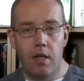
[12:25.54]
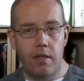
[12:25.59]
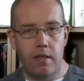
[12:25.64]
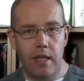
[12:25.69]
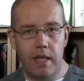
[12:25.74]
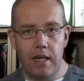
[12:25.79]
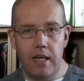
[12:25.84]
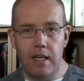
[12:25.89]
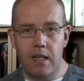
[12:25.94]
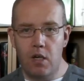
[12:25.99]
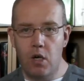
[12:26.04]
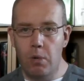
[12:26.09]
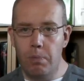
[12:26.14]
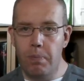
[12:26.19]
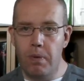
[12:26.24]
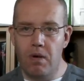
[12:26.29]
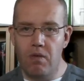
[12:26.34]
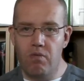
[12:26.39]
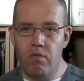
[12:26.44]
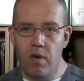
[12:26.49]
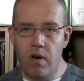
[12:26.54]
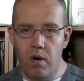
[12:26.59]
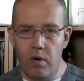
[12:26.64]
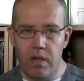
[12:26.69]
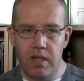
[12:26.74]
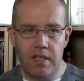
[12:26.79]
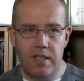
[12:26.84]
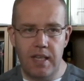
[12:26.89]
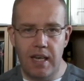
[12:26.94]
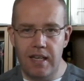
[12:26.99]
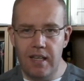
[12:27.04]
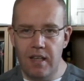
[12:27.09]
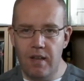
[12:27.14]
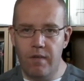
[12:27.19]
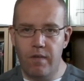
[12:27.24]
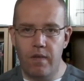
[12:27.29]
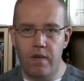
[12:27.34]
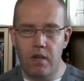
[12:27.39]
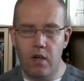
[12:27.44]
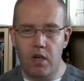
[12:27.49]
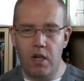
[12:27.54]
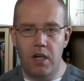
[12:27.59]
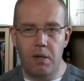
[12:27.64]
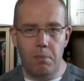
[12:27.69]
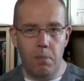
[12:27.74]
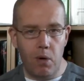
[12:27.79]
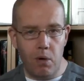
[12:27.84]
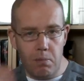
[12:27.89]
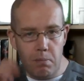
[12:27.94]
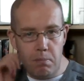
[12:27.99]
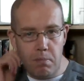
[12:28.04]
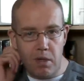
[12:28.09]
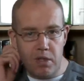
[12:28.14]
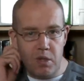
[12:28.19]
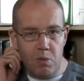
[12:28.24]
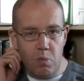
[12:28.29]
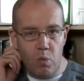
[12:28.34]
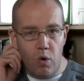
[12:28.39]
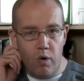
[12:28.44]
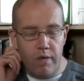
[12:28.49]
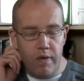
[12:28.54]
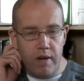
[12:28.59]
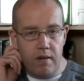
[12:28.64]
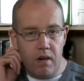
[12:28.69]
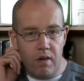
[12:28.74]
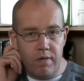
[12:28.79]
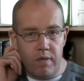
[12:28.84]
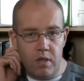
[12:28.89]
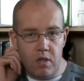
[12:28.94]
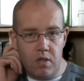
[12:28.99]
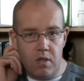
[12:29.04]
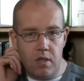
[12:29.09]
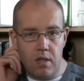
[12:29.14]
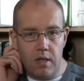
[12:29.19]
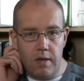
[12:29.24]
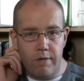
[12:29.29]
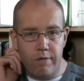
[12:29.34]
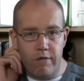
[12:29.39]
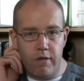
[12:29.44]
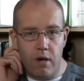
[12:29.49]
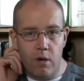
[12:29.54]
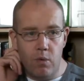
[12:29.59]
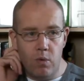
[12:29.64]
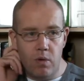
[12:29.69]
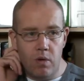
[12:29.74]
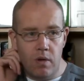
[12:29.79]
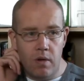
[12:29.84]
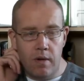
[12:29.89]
then it could be a real contender for knocking Modern Warfare off its throne.